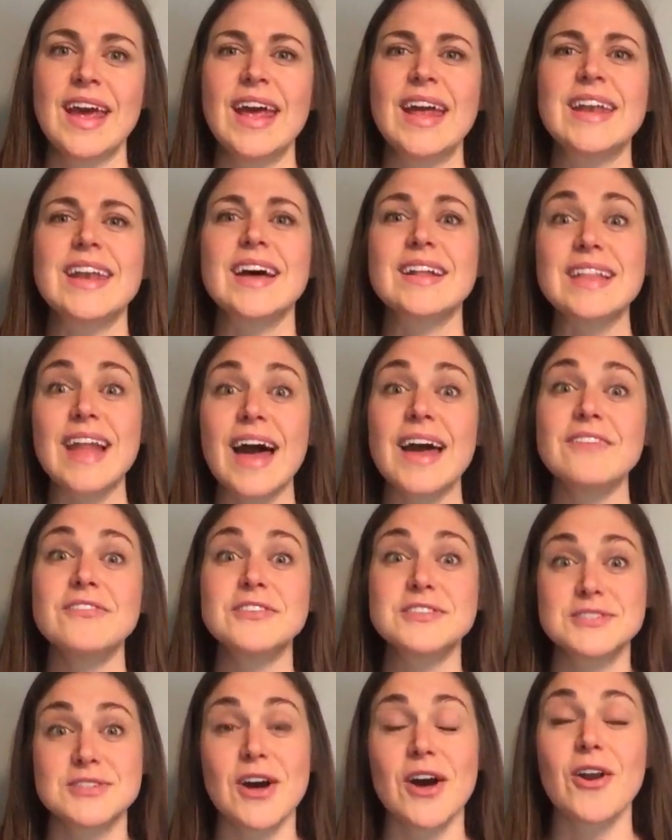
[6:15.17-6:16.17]
Now, life
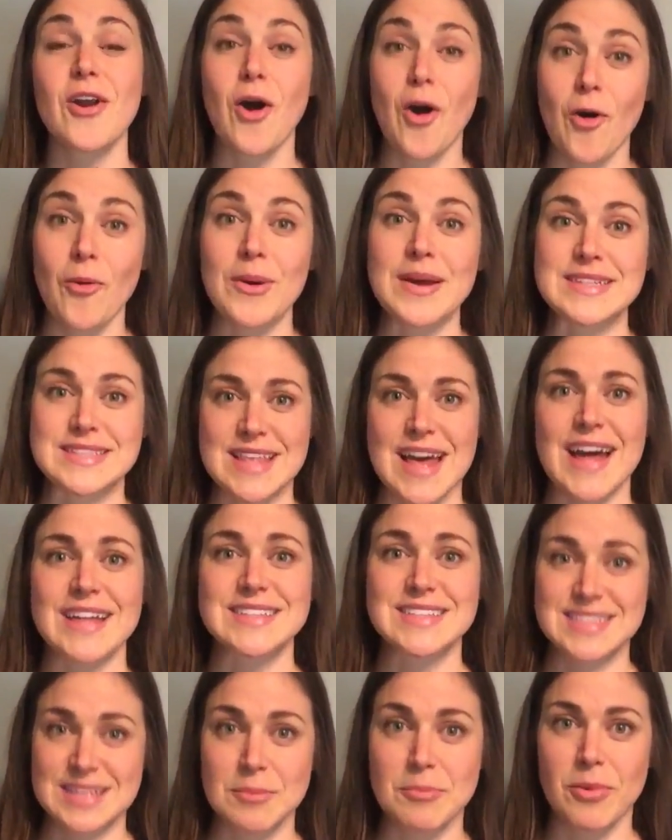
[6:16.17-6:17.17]
is not always that
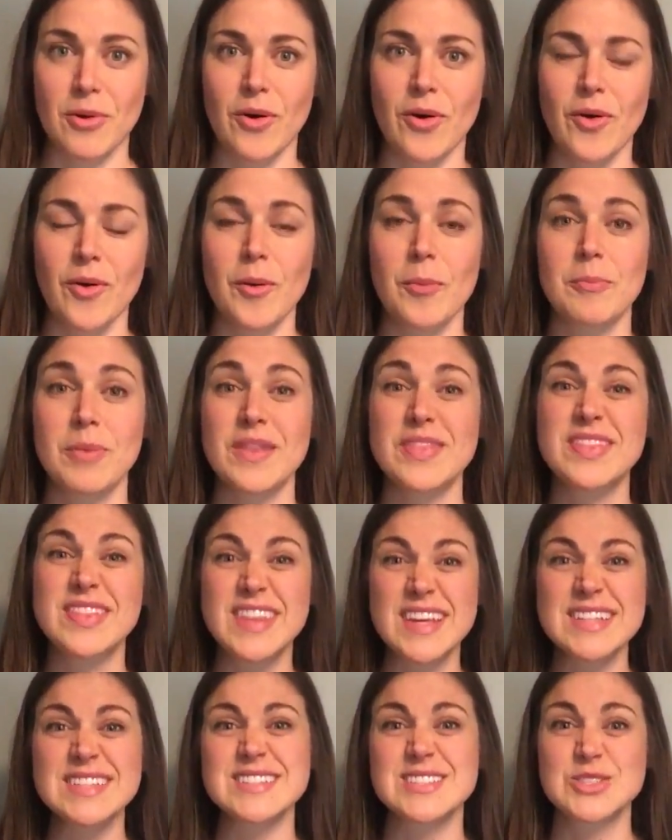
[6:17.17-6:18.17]
simple, but
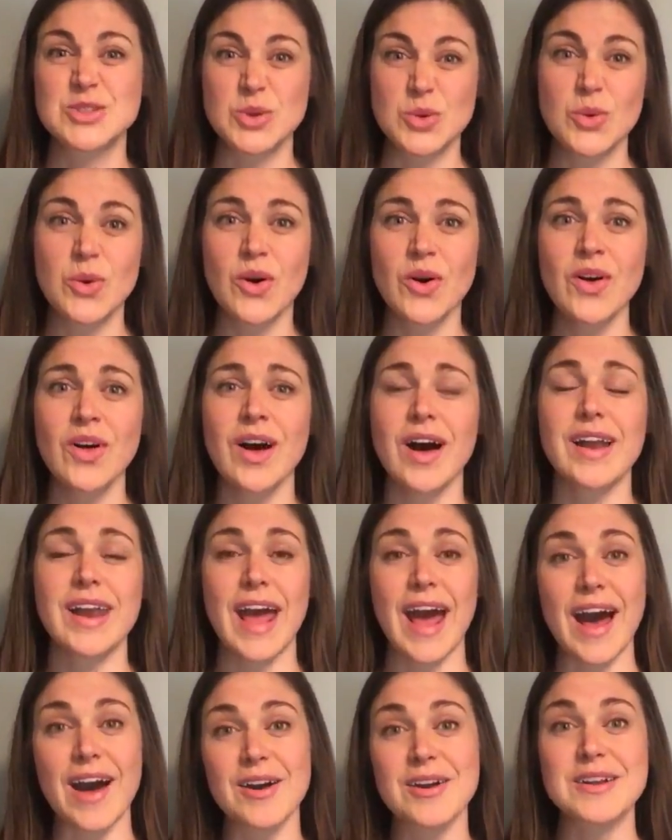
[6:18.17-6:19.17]
this tool on
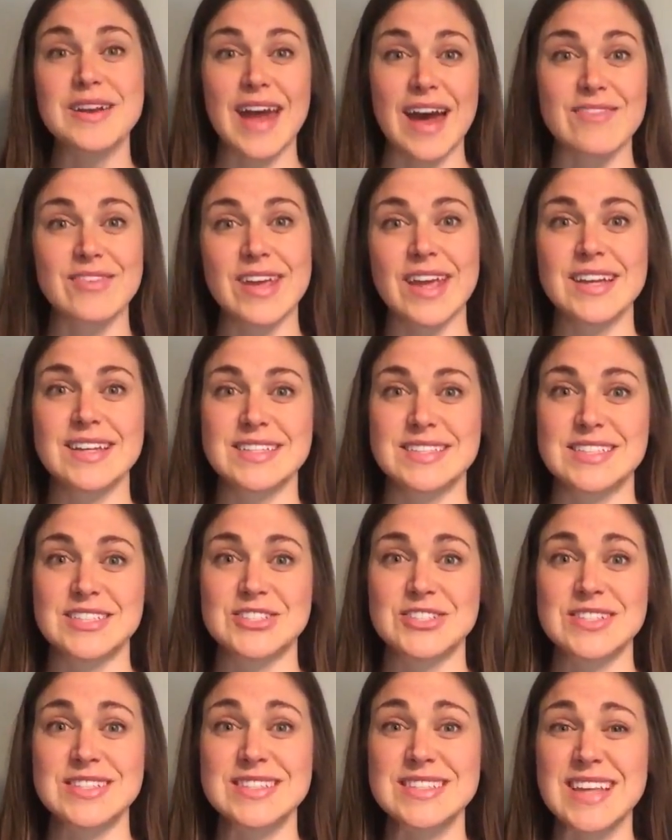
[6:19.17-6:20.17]
how to navigate
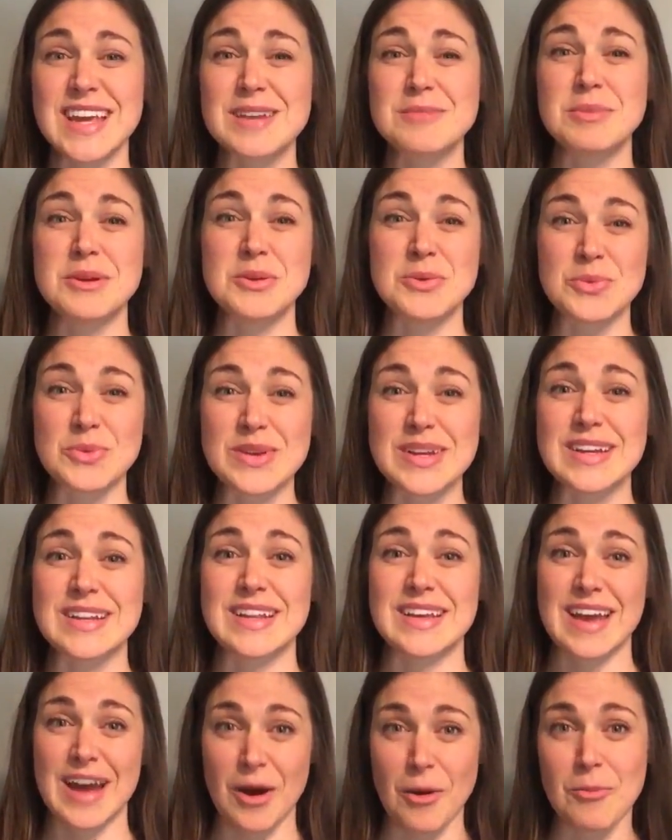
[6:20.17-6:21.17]
decisions can be
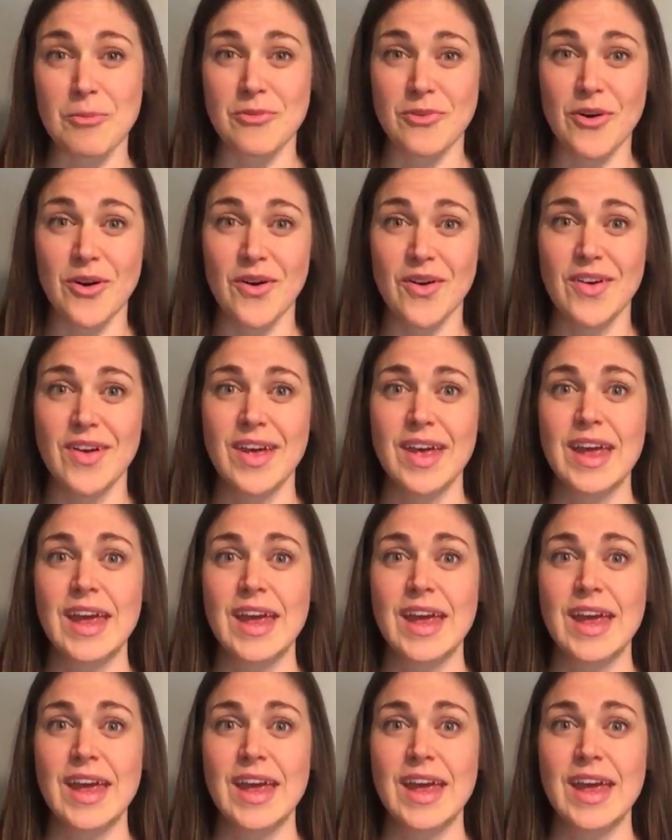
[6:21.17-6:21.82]
really helpful.